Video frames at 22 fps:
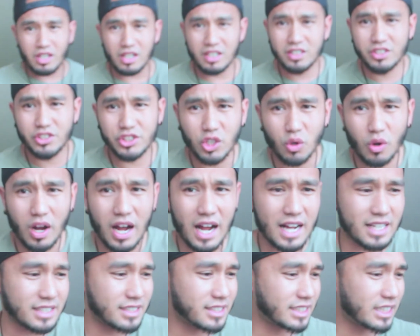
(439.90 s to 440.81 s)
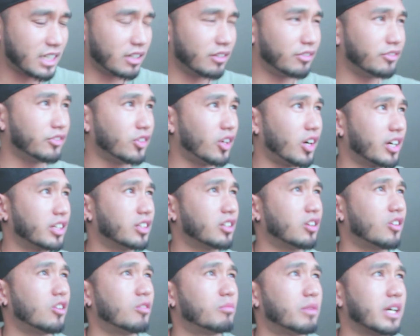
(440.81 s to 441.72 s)
It's so hot in South
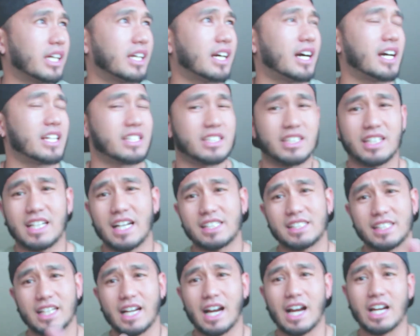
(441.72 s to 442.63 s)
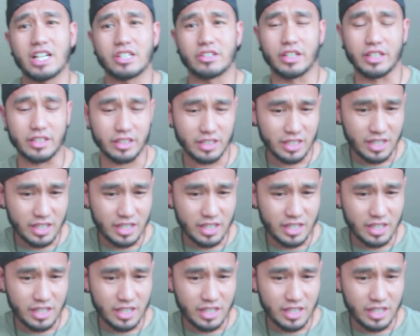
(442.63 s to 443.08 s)
Florida. Oh my gosh, you gotta stay hydrated.